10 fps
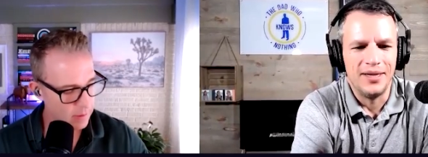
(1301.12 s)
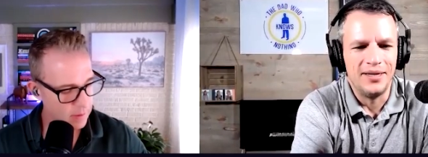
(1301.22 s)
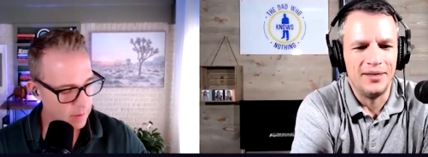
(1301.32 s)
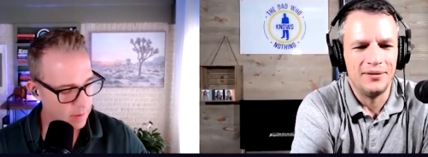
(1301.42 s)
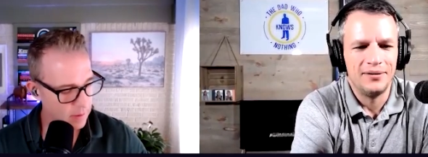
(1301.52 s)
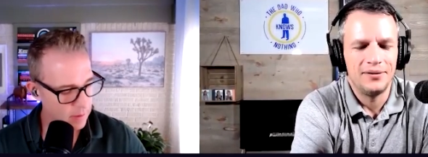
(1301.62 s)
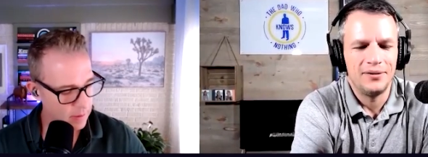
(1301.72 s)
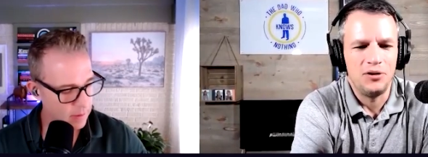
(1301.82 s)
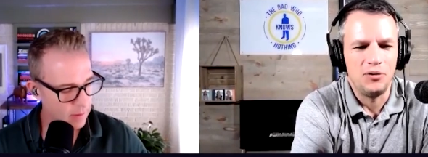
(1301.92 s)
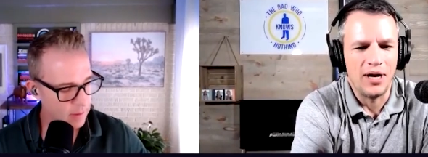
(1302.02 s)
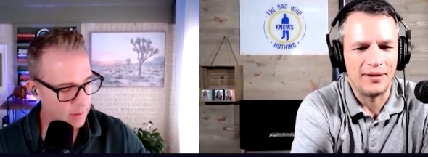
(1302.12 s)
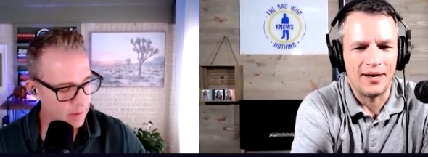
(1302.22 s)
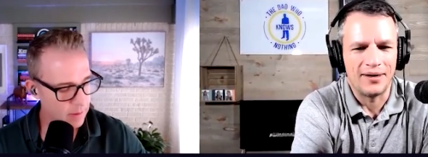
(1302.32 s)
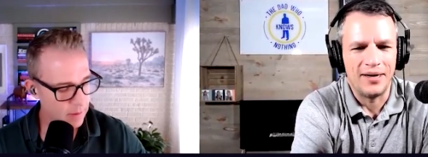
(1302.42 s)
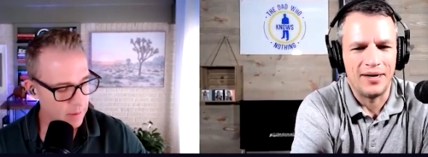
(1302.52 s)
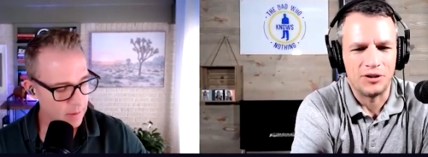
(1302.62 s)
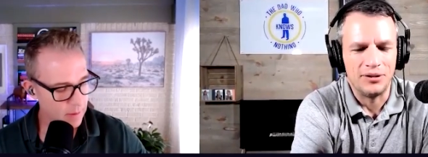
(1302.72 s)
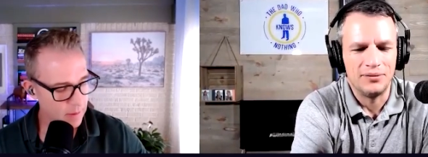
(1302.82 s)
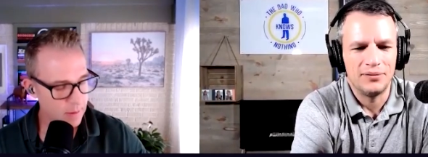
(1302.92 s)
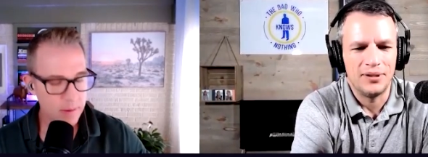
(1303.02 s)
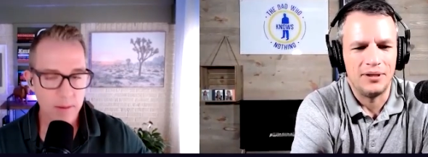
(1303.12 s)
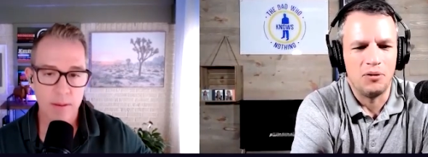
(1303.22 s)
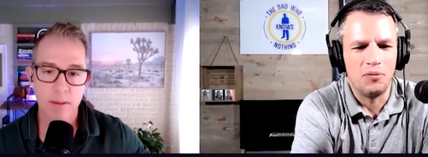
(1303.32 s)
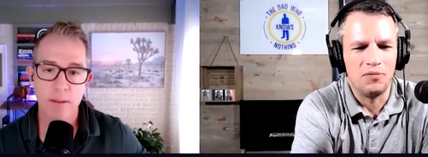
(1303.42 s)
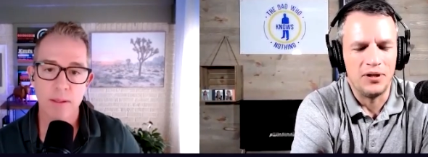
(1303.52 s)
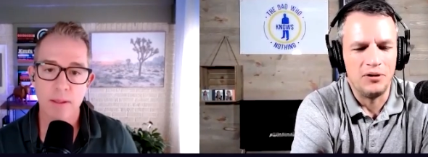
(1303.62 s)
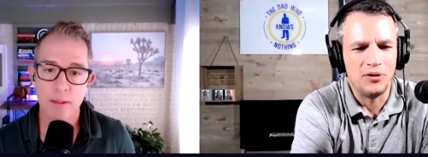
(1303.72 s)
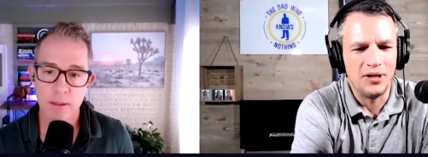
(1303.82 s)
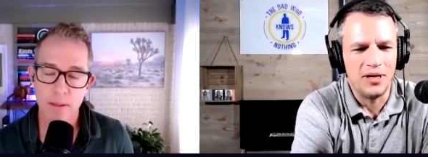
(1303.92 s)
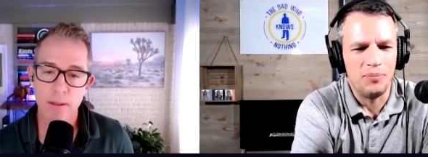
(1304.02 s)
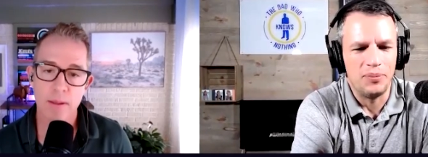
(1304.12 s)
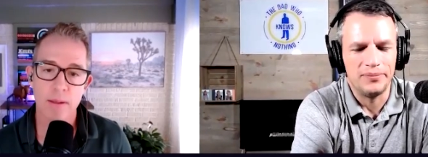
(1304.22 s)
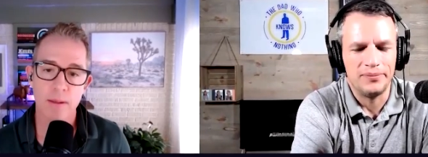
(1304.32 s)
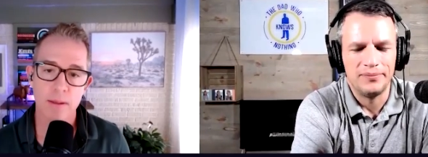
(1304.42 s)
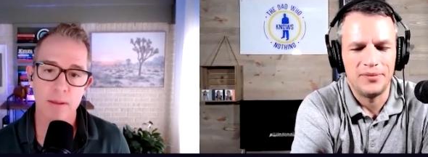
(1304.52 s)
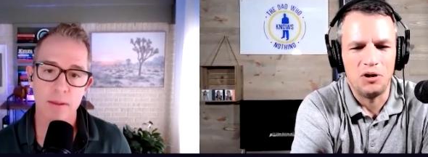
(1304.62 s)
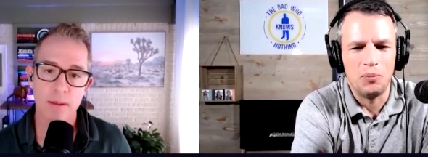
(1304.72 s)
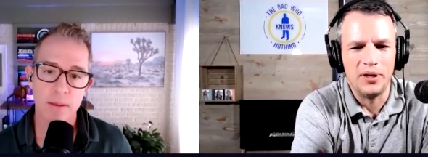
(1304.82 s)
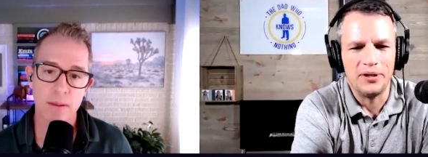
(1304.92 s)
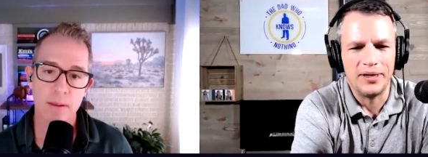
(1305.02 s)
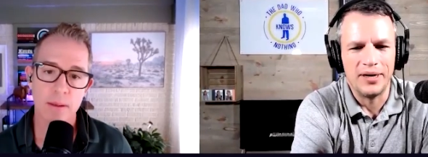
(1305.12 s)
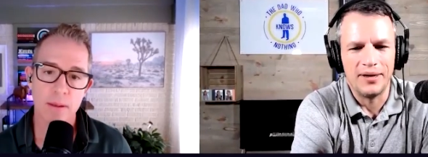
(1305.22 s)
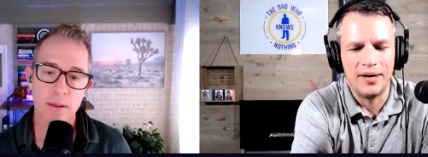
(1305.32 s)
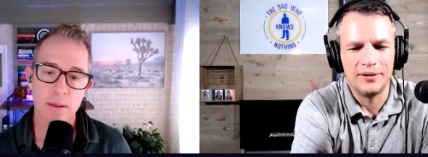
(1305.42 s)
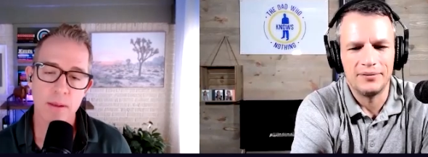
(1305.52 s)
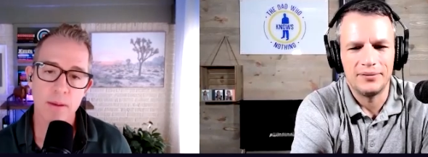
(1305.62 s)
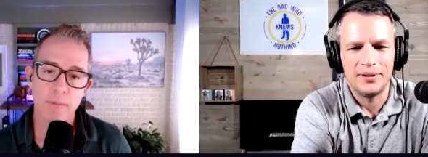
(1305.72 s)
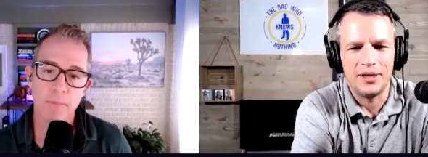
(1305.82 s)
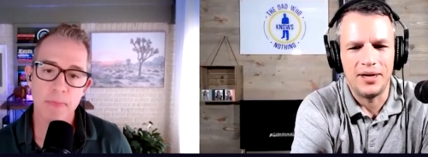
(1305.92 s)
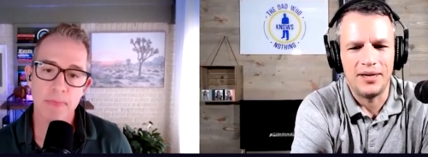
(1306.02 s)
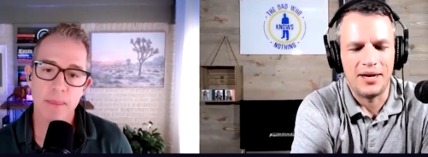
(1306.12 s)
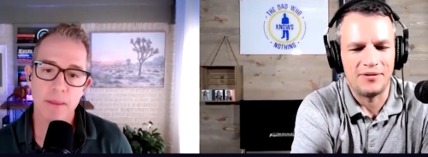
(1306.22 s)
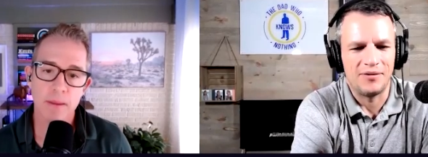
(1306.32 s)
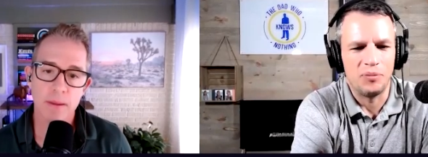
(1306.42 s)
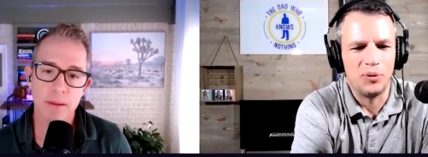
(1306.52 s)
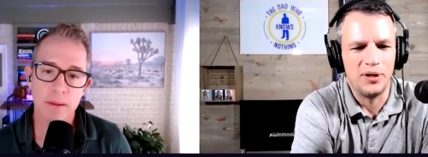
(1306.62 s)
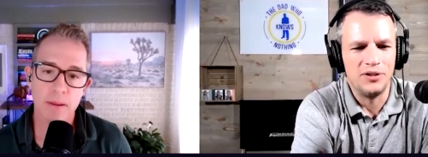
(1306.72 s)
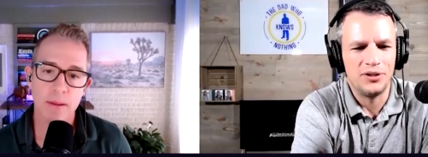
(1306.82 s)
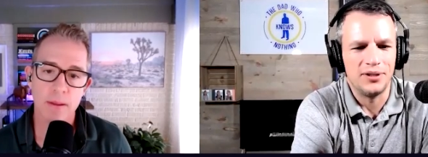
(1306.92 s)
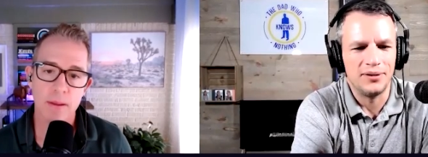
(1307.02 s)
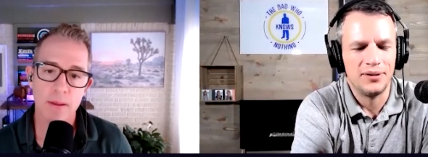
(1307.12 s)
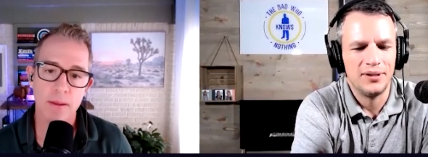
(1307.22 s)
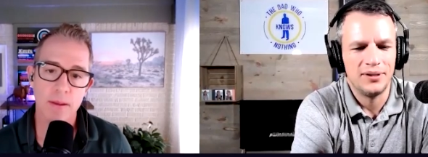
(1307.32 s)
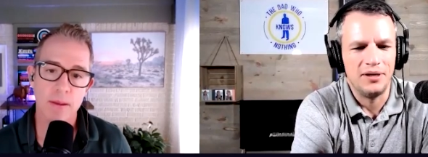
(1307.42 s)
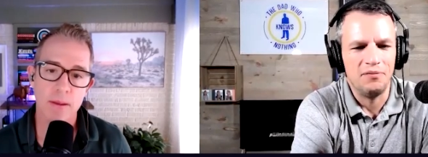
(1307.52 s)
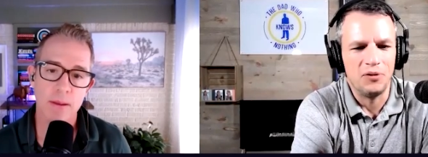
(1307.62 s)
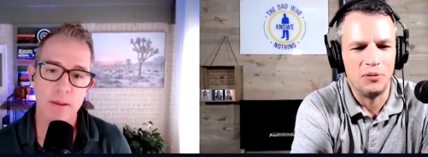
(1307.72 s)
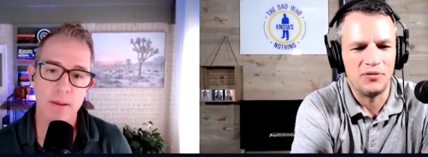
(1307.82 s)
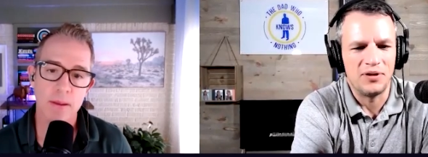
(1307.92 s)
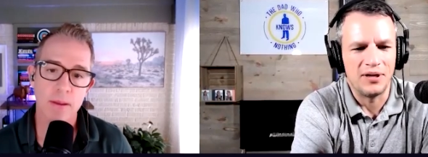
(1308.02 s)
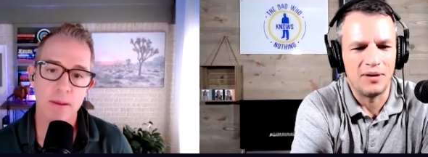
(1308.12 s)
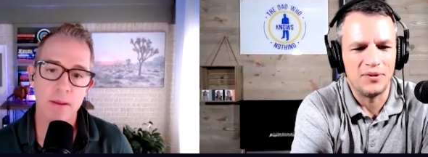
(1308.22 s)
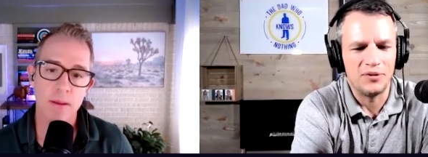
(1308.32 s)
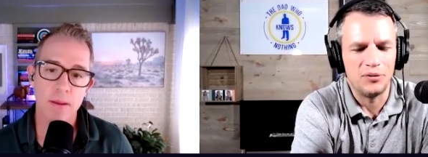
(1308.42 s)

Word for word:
Speaker 1: then you got that connection and hopefully you can keep you know building on that and, and that's the bridge to influencing them